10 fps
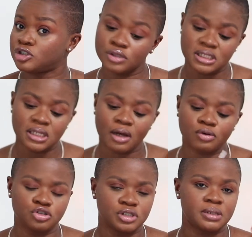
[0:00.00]
treating. I
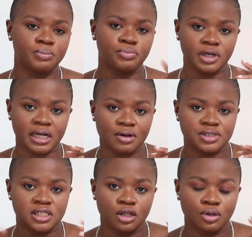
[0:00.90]
was treating
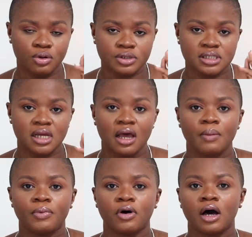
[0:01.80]
breakouts a lot,
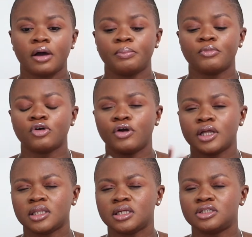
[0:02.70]
but I'm
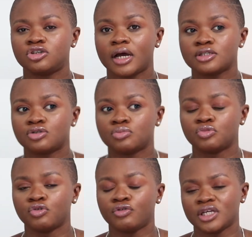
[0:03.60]
currently trying to
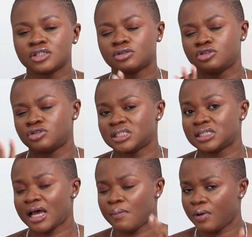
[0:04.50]
move into
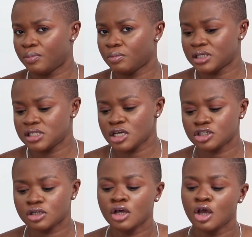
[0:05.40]
treating
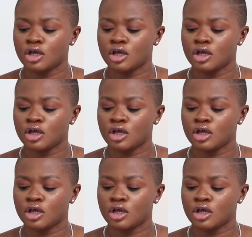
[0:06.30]
hyperpigmentation.